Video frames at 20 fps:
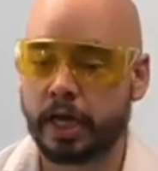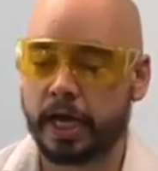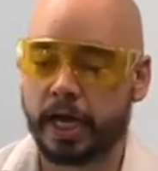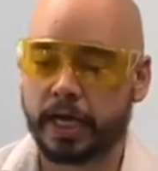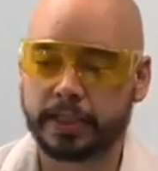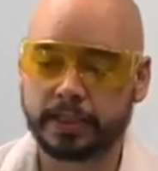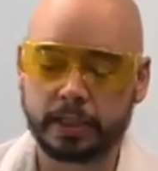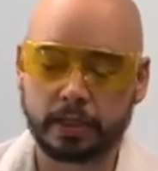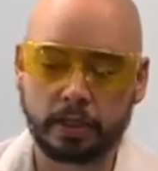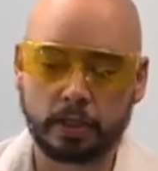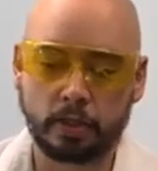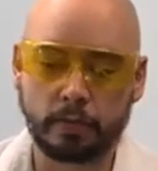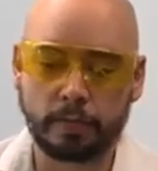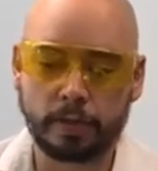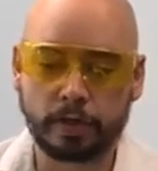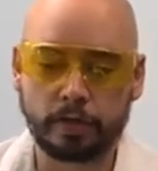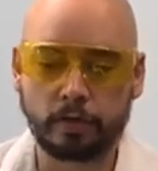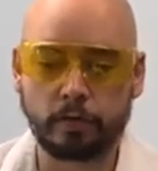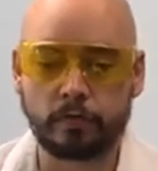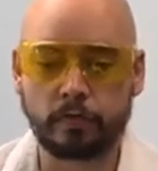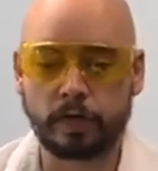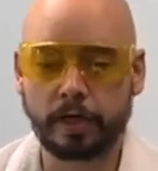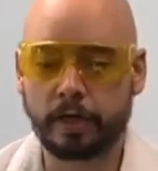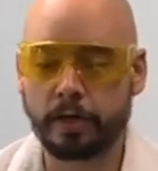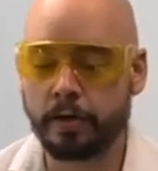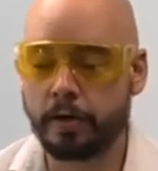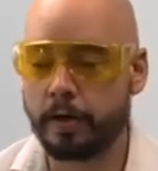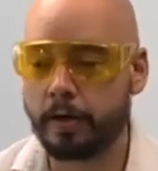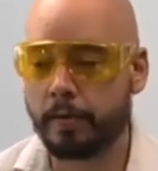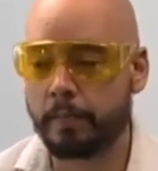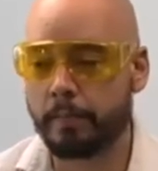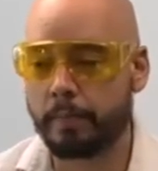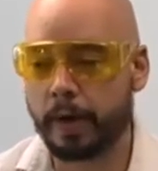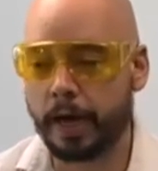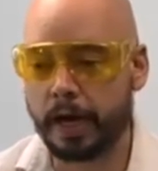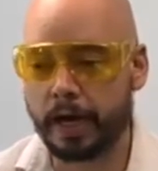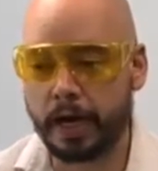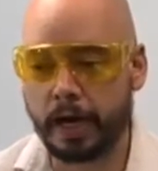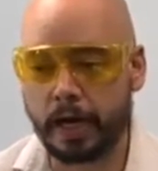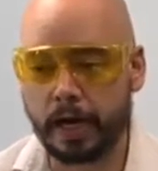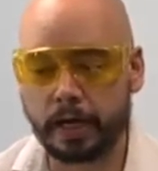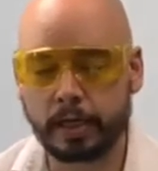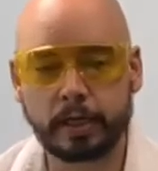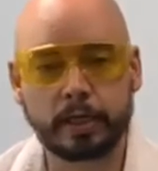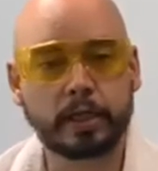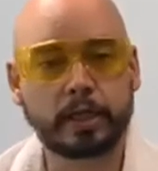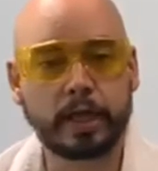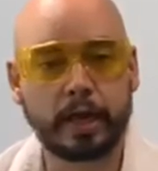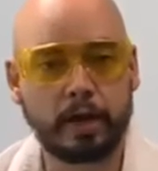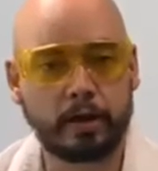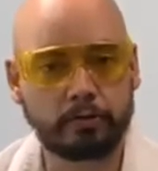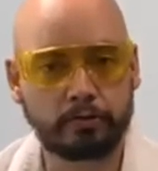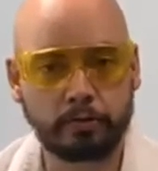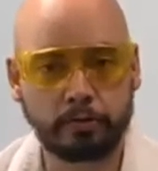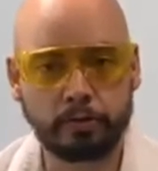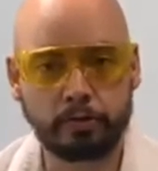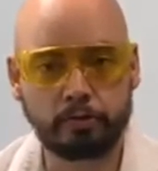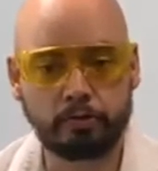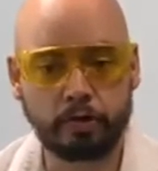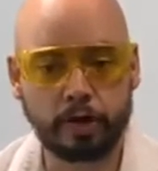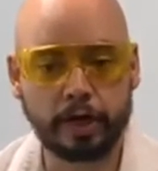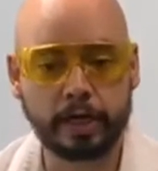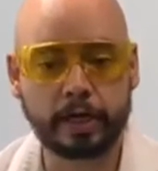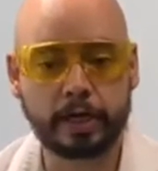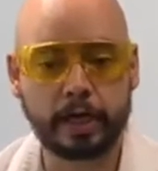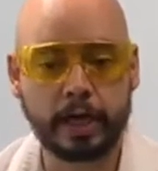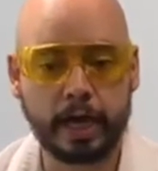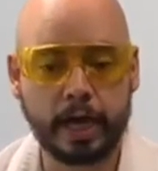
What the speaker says: It's a little bit goofy, but layers do the trick.